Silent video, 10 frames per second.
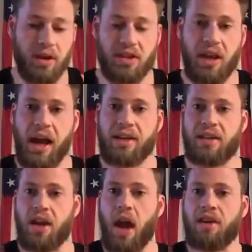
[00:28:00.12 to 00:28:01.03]
this case
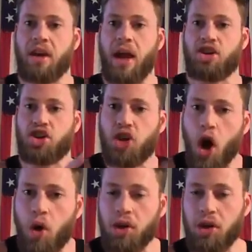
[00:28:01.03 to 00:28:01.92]
and
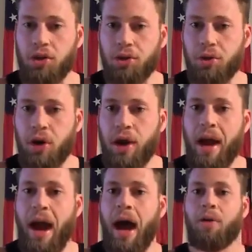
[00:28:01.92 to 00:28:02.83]
show you
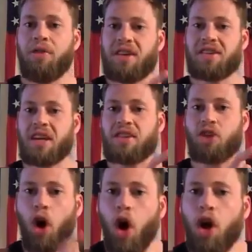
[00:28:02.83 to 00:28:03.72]
how this is
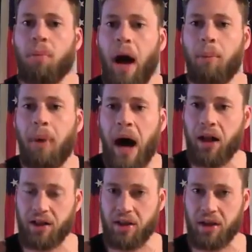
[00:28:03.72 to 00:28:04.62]
all about
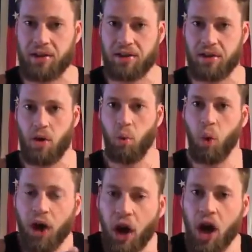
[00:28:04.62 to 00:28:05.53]
politics.
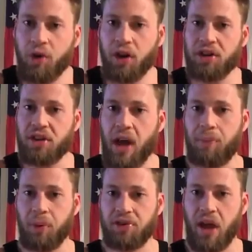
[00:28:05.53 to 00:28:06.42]

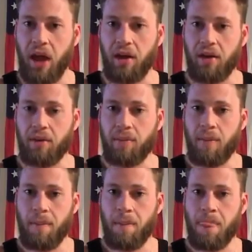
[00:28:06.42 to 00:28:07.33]
110%.
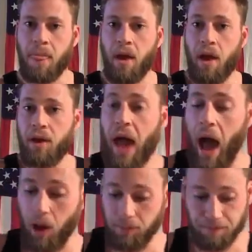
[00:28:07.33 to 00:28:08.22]
Now,